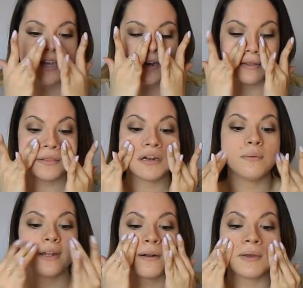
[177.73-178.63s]
and a
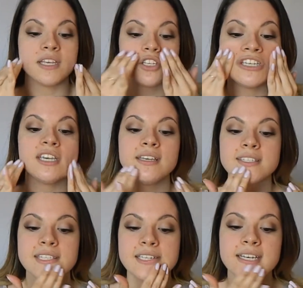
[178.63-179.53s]
little bit on my
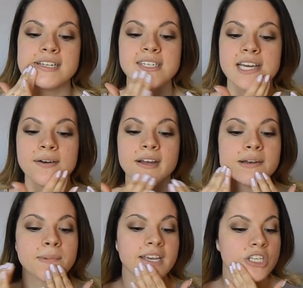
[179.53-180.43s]
cheeks and down
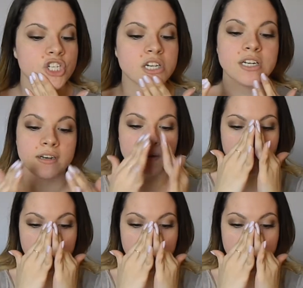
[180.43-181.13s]
on my chin.